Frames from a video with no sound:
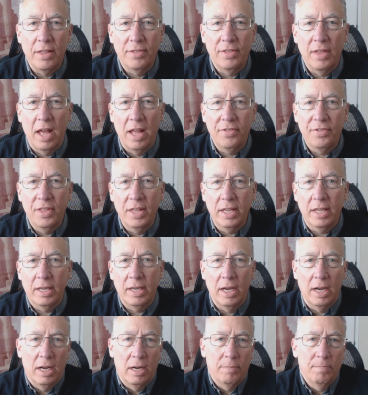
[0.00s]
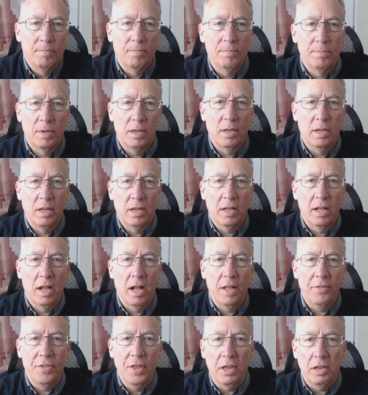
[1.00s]
I, th- I think um,
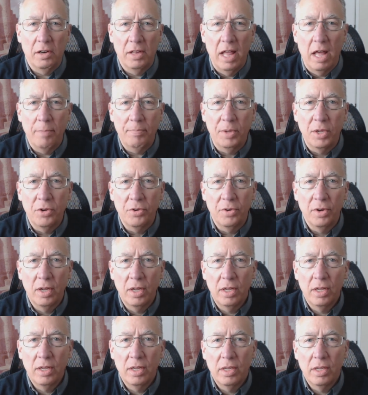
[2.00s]
I think it'll help you